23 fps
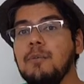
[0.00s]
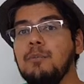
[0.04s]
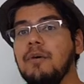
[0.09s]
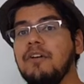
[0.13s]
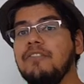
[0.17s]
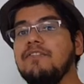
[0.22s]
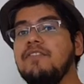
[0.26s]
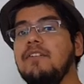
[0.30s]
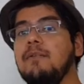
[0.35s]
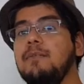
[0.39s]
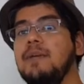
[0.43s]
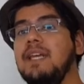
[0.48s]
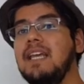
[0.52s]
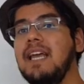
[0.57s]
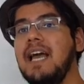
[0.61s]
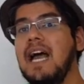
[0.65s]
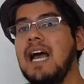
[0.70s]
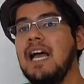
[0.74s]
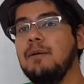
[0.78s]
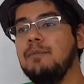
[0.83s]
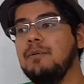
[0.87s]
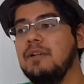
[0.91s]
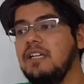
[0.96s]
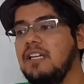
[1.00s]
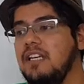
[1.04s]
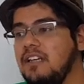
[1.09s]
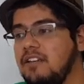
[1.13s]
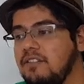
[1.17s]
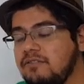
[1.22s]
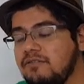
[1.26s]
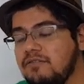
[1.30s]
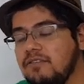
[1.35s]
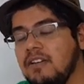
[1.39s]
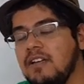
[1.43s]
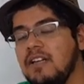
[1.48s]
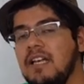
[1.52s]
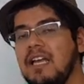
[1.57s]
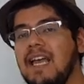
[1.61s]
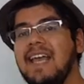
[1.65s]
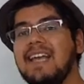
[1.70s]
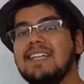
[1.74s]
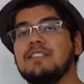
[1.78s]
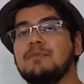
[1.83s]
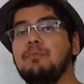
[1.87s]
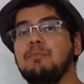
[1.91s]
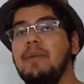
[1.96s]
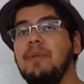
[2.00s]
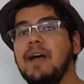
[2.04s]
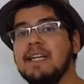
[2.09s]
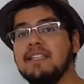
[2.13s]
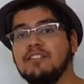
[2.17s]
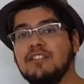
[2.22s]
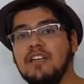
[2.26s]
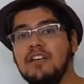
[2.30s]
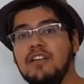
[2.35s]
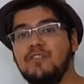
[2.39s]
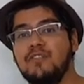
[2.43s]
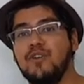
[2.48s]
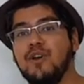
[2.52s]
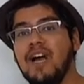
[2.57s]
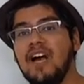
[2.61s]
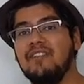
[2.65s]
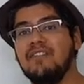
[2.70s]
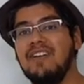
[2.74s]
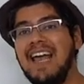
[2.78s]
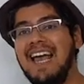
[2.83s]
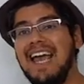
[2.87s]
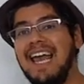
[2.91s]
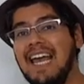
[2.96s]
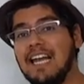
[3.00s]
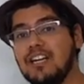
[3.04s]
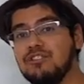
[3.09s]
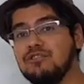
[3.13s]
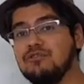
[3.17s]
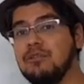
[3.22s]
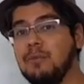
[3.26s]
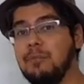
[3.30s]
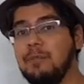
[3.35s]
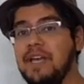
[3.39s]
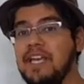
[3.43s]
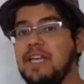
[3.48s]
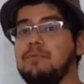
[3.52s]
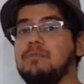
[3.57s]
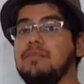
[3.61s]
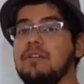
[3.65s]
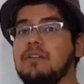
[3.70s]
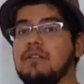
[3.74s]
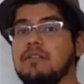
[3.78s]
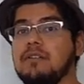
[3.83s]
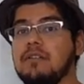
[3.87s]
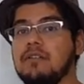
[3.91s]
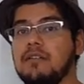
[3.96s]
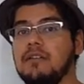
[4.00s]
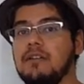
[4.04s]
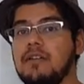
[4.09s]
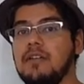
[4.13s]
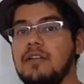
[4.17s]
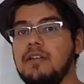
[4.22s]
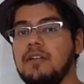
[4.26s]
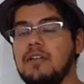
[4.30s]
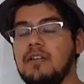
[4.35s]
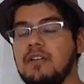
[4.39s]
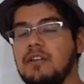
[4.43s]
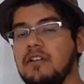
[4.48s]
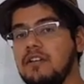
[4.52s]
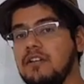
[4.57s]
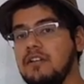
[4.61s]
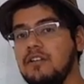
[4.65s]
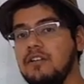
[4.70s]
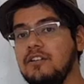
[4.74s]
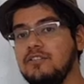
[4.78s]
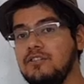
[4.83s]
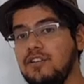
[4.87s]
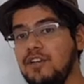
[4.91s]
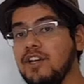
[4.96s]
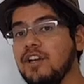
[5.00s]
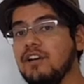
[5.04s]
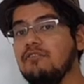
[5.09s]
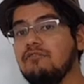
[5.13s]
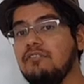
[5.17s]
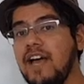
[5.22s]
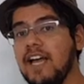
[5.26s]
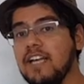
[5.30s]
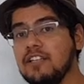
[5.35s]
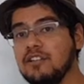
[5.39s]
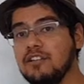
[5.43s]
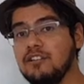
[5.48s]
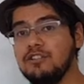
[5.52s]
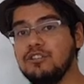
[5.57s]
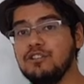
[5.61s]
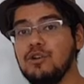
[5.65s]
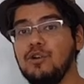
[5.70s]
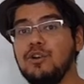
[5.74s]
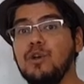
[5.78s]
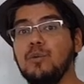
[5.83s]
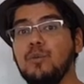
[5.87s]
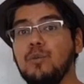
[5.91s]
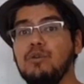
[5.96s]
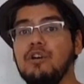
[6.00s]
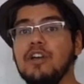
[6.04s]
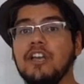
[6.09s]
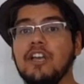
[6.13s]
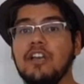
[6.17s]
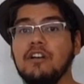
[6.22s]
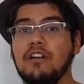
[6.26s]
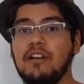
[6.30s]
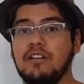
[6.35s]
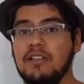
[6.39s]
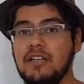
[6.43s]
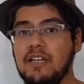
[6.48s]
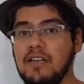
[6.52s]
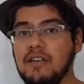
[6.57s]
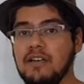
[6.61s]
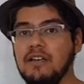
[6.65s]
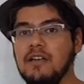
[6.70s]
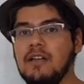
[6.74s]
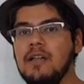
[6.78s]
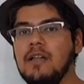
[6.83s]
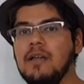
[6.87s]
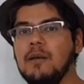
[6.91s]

but for me, I believe it's better if you have extra paper so you can write and show you working on there.